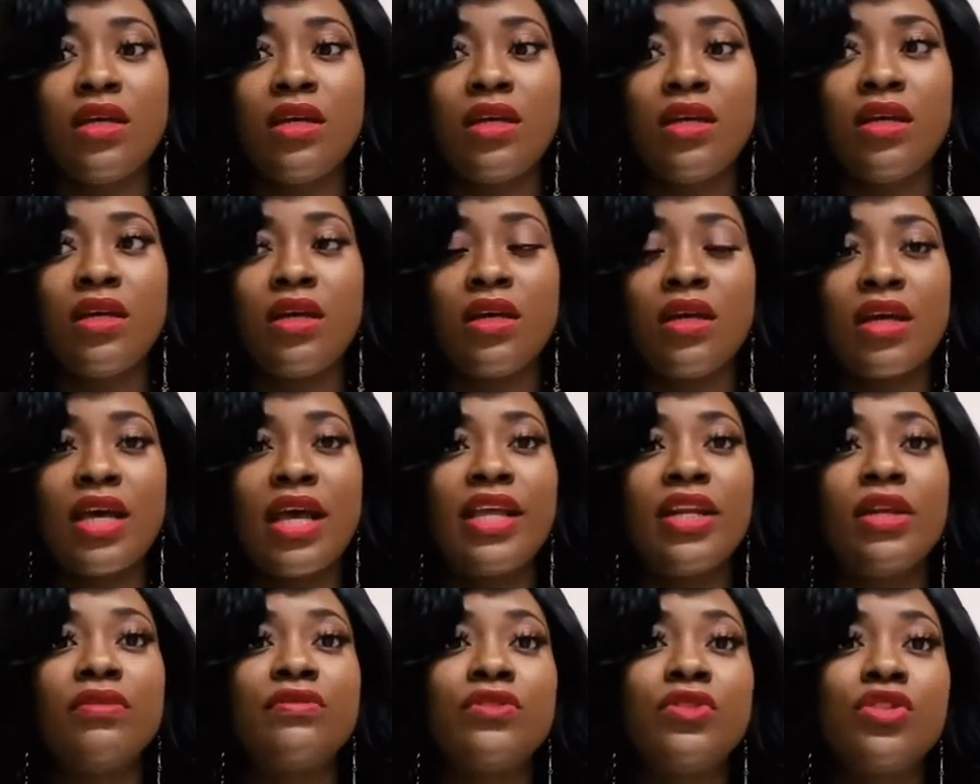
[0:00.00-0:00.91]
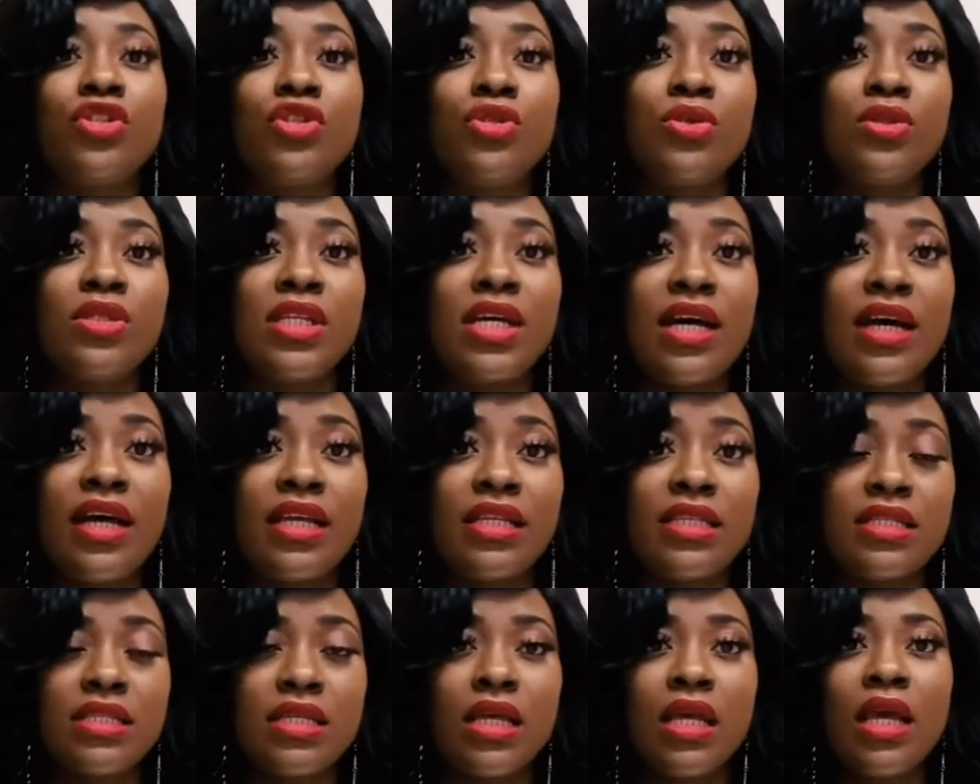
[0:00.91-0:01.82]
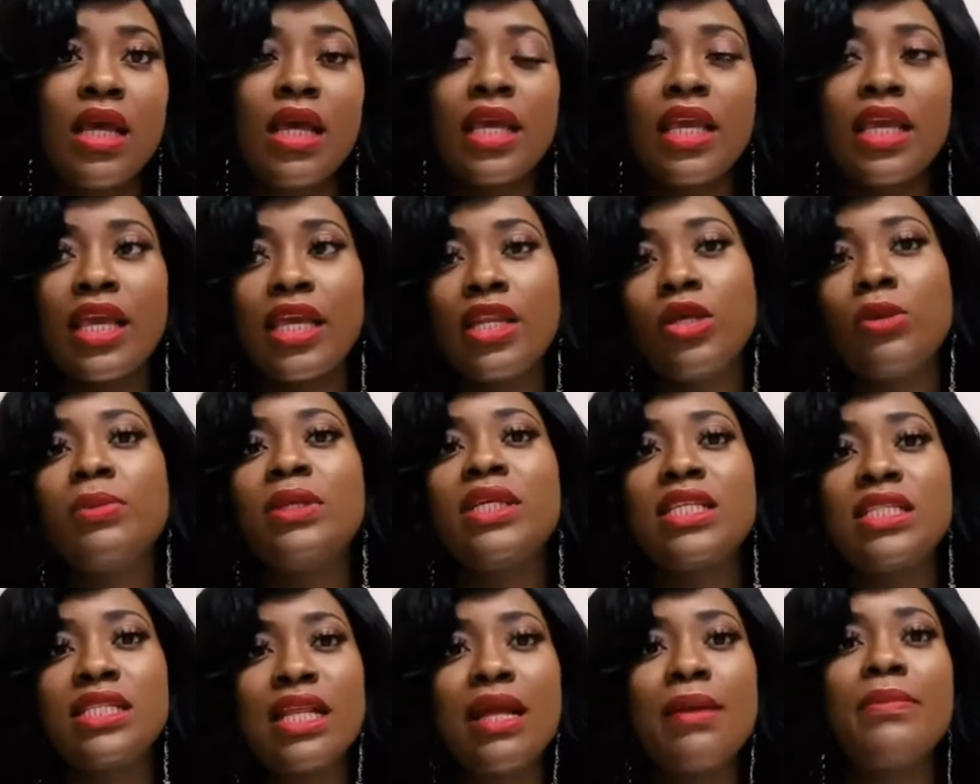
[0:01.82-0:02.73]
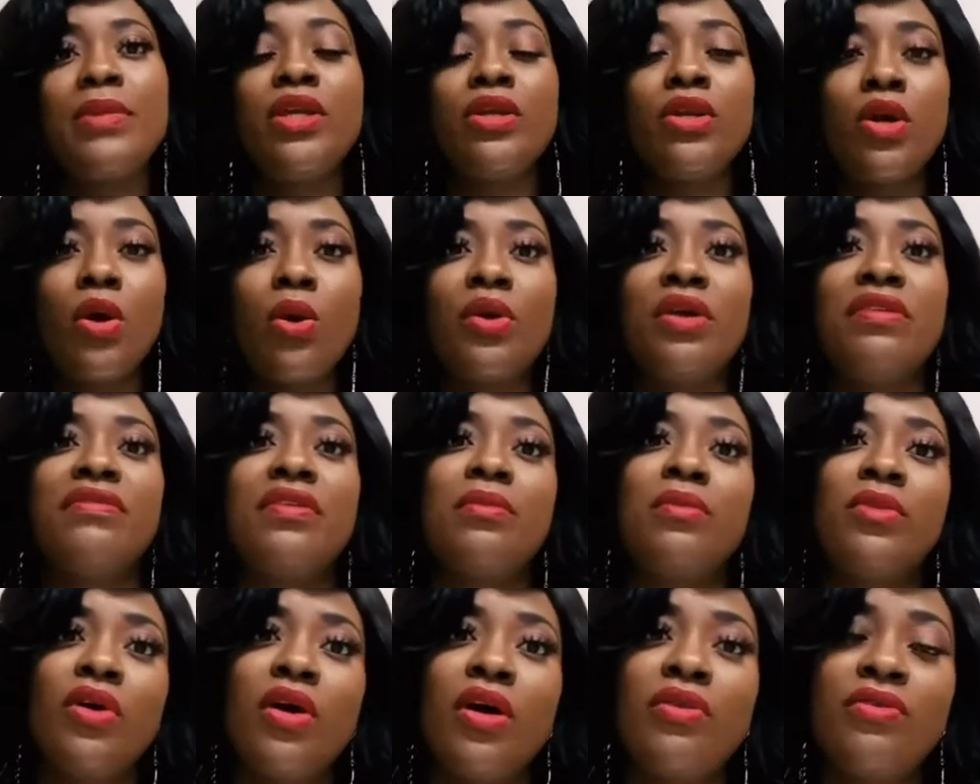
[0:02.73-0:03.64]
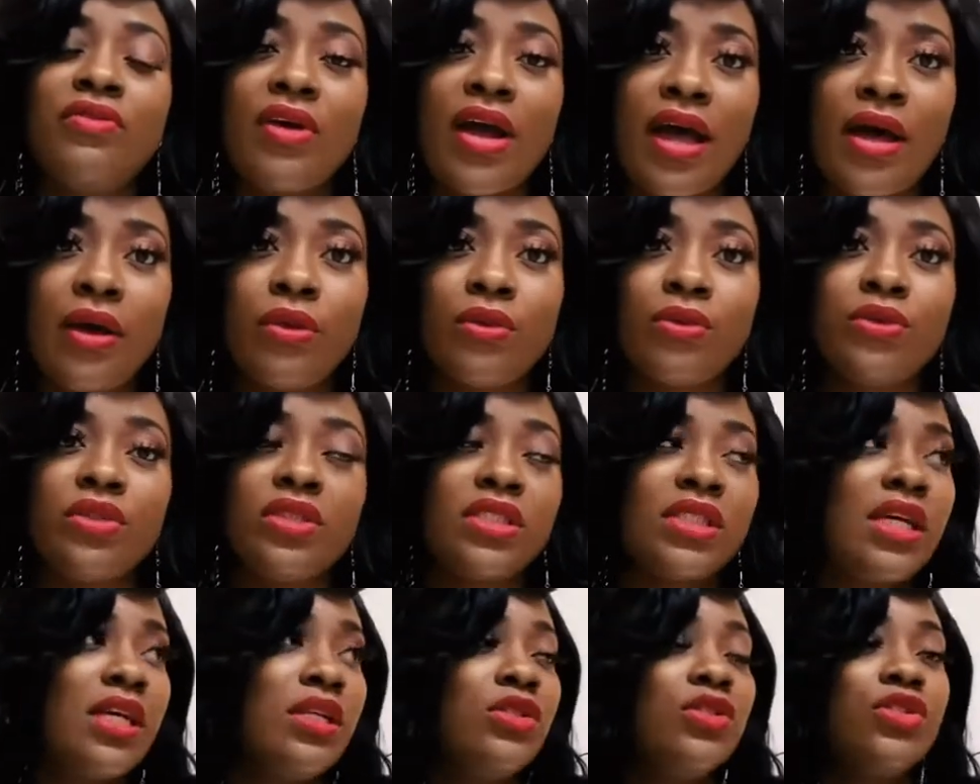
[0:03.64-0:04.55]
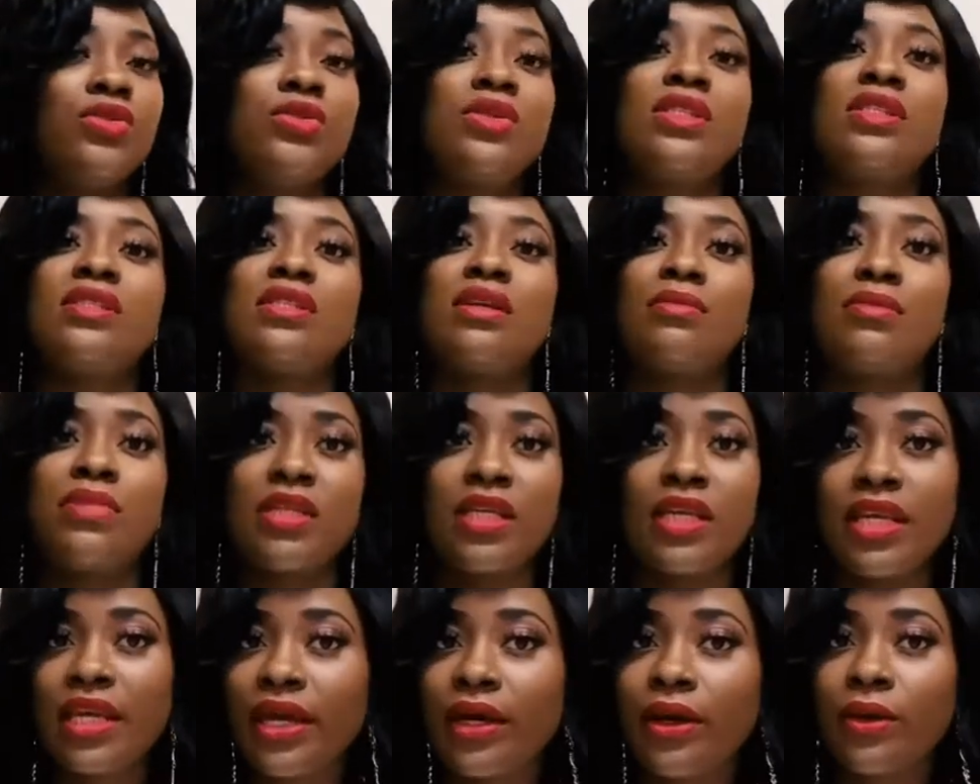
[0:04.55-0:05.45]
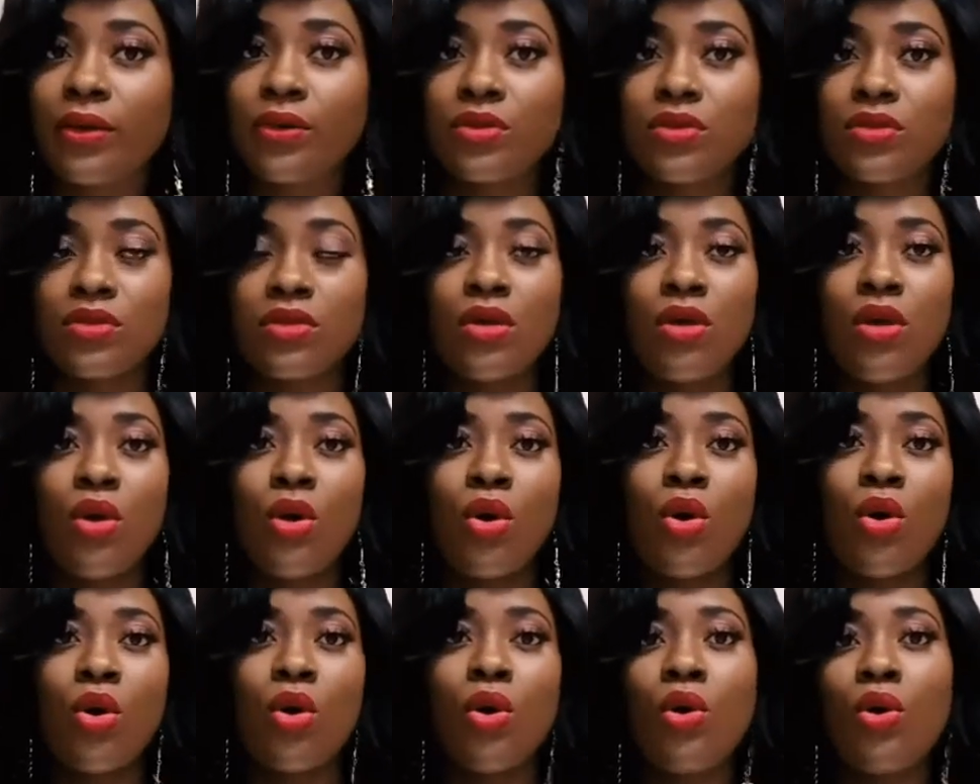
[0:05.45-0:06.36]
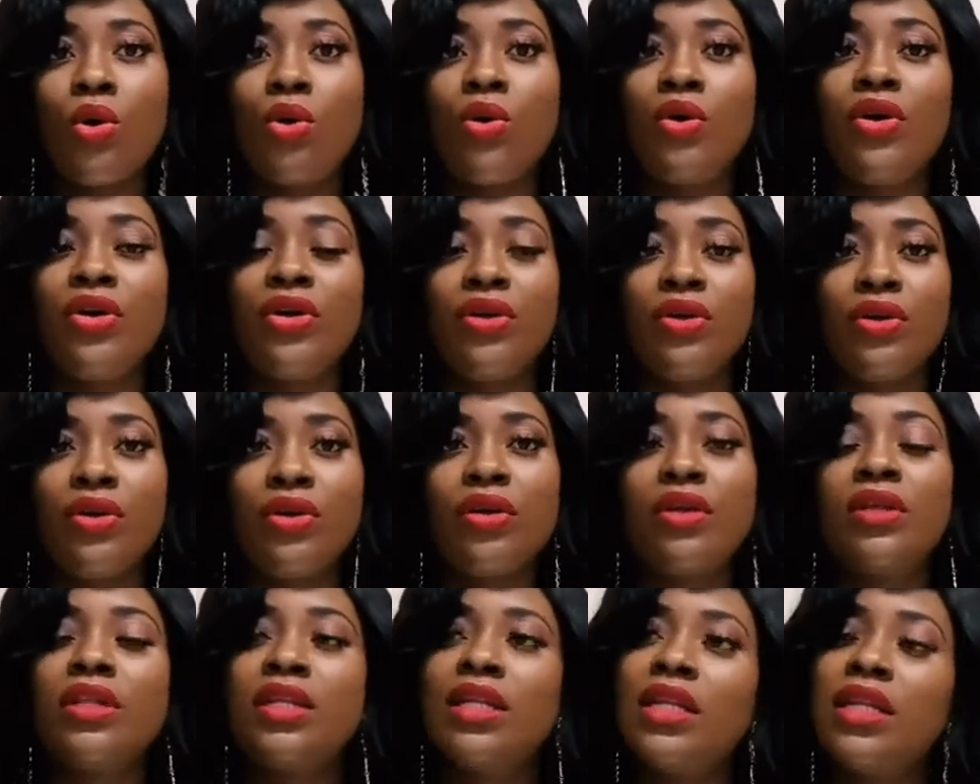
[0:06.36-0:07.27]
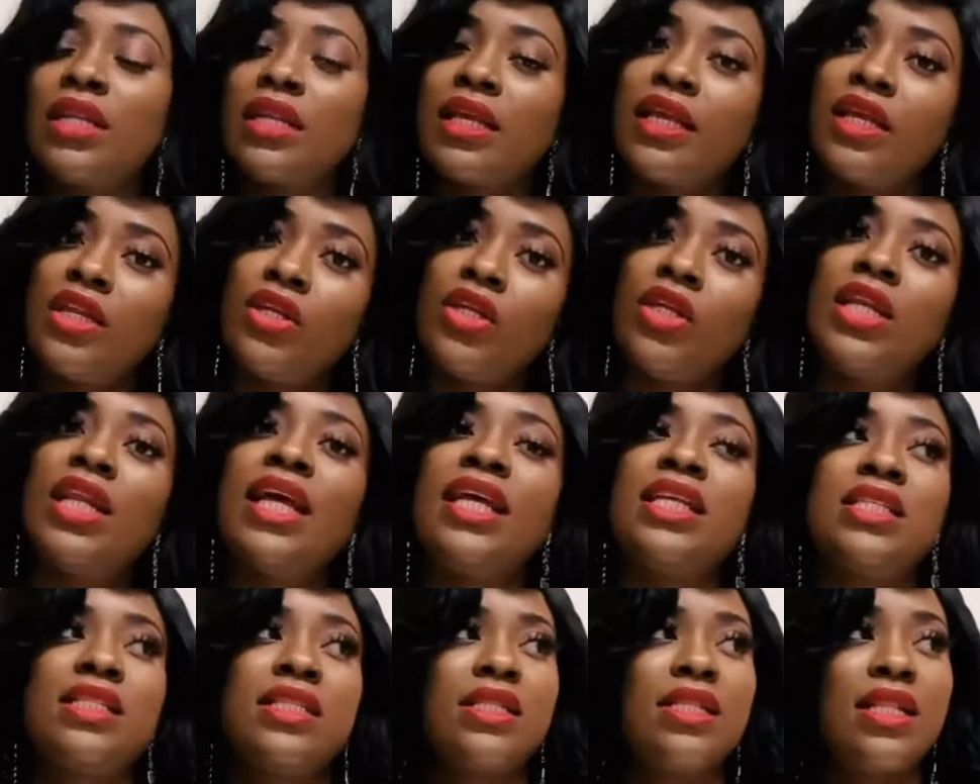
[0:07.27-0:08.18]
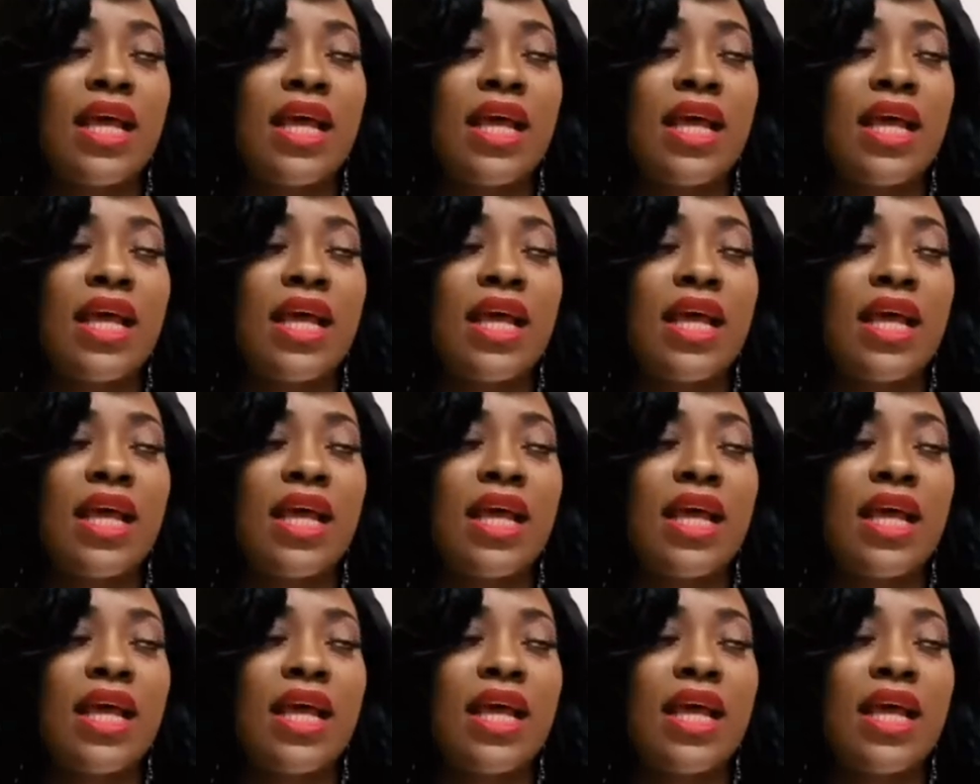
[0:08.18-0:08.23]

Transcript: kind of do that, can you please let me know if I'm not around and doing something else? Or can you let like